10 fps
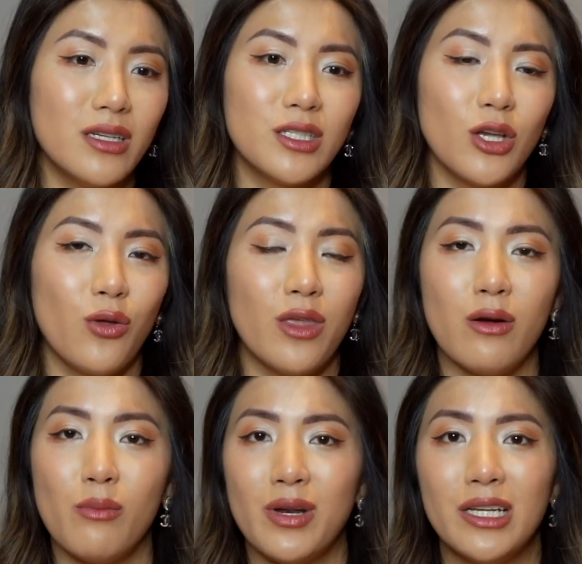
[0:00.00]
So there
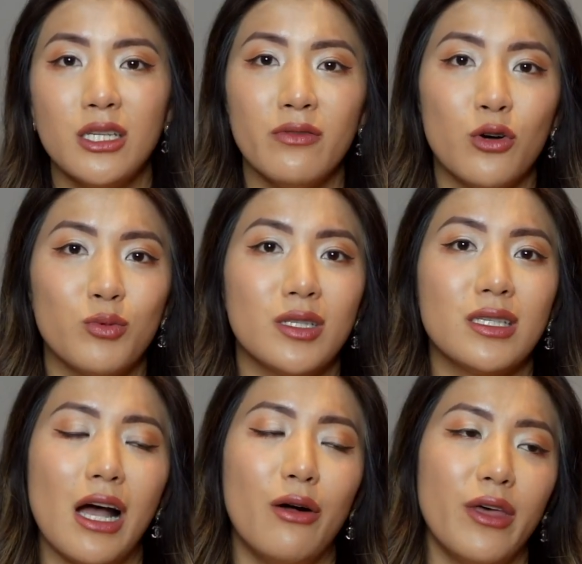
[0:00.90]
are plenty of options
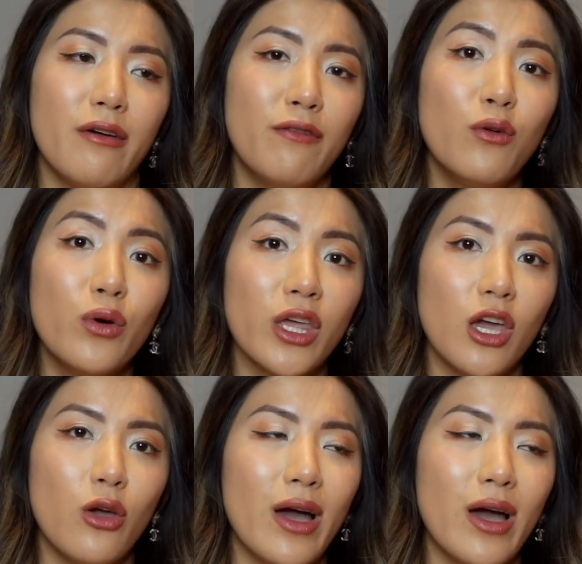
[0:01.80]
out there for you.